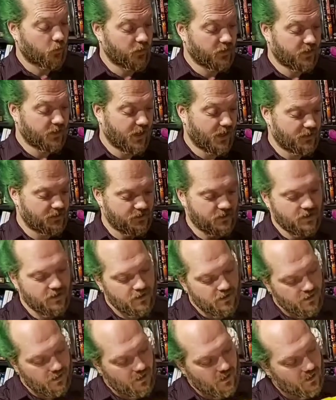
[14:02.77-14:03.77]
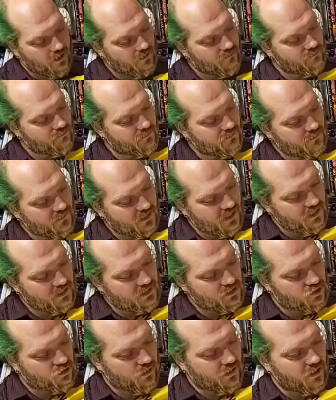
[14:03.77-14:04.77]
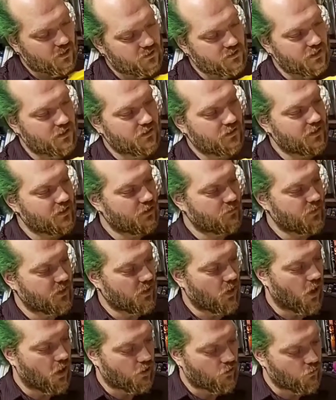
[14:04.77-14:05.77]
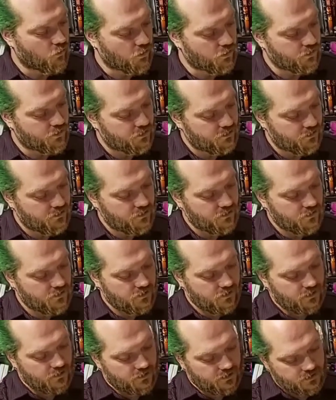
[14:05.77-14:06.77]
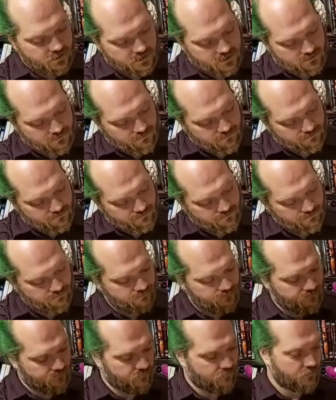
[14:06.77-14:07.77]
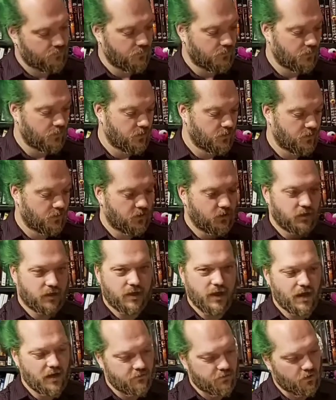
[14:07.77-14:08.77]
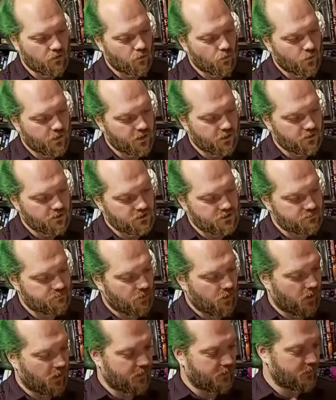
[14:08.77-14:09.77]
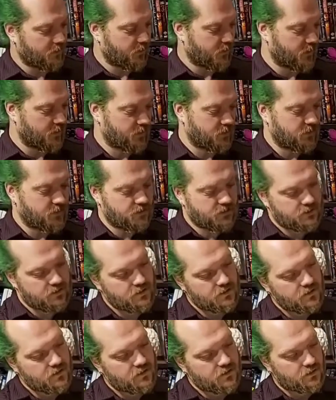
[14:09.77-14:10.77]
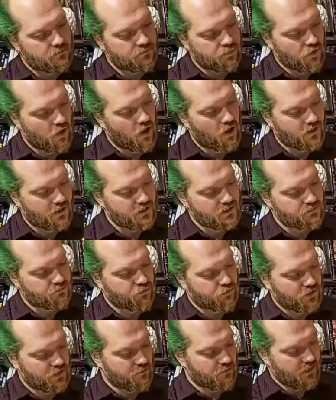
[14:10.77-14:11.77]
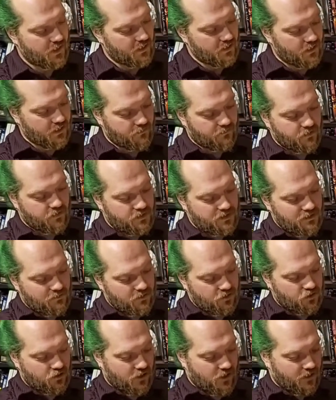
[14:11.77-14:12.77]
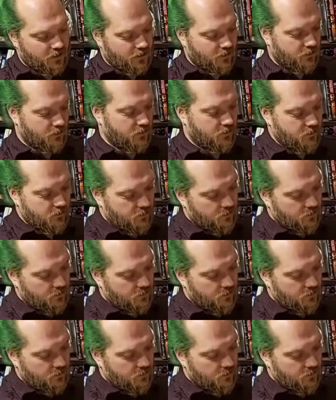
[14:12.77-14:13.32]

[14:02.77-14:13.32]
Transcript: really nice. This trigger's a little bit awkward. It's kind of in a weird spot. The block is pretty big. Like if you see me trying to